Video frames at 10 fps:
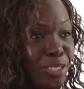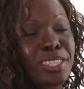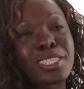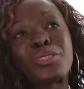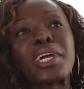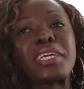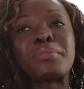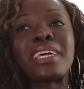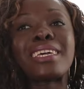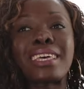so this is why I
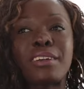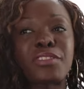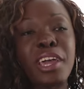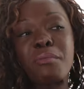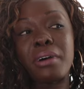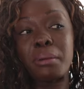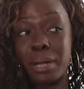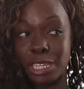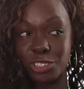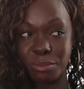keep saying they've kept my
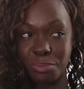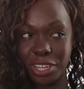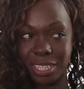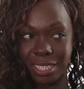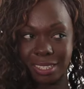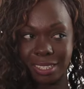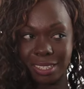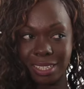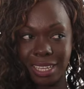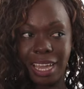passion burning
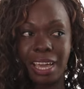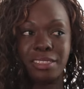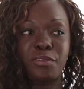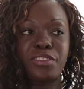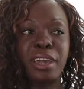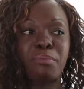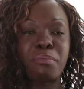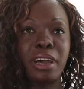and they've kept